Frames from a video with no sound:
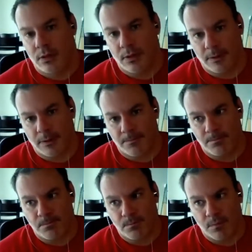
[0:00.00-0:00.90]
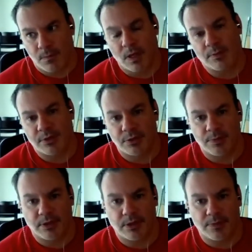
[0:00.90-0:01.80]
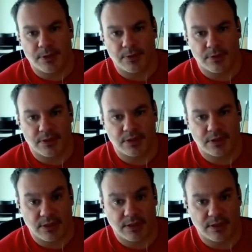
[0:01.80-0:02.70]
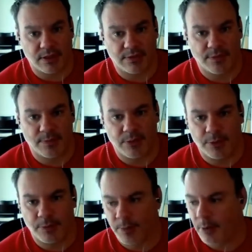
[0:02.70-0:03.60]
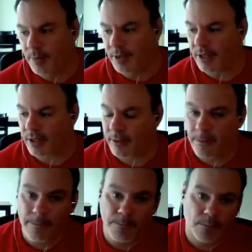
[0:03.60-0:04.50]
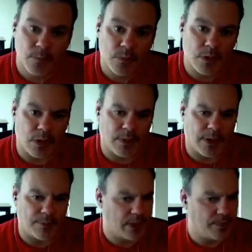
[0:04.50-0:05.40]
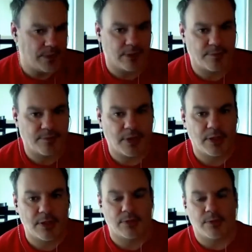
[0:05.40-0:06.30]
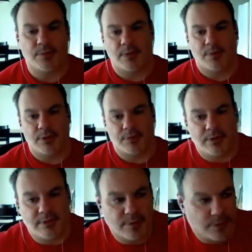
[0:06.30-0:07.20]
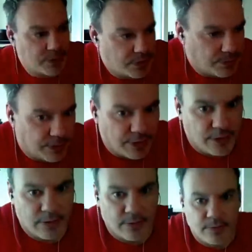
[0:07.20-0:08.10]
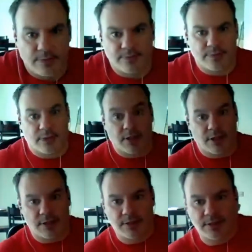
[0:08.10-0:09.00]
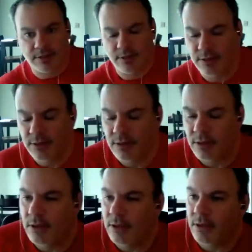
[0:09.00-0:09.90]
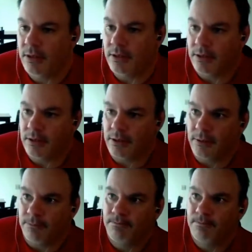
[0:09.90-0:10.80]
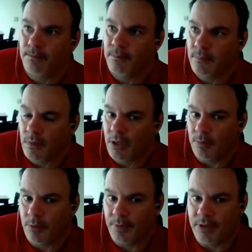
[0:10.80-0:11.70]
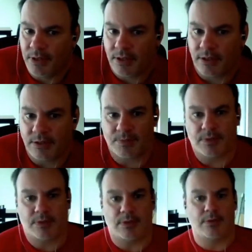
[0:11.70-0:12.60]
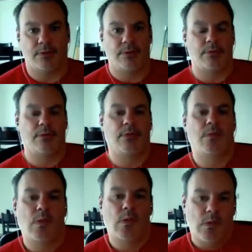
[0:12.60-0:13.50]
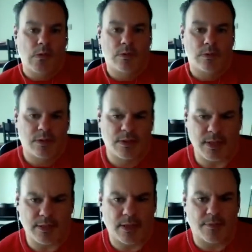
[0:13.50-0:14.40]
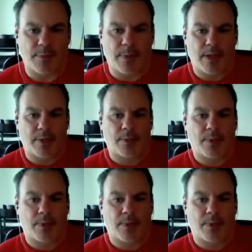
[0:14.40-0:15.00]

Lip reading: I'm assuming anybody who listens to this is familiar with Moby Dick. Maybe you're a fan, or maybe you're being forced to read it for a class. And yeah, Moby Dick has been, it's gotten kind of a bad